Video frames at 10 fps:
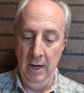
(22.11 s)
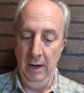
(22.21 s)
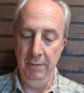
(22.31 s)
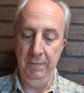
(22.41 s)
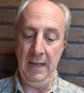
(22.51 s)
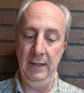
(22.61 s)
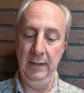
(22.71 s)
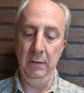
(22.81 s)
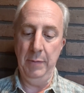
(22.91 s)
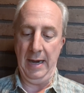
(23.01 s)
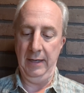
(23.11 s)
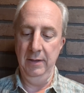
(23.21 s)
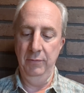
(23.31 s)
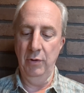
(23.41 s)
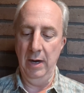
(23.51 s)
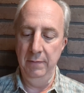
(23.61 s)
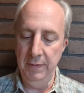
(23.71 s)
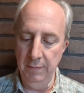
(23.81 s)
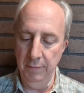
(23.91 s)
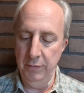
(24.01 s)
of the fat little packet of dried
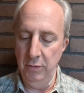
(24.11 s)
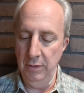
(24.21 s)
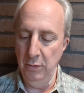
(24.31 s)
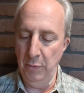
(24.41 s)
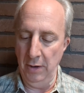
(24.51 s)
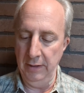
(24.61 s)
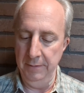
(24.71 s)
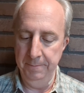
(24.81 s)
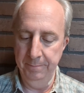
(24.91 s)
feverfew in her pocket.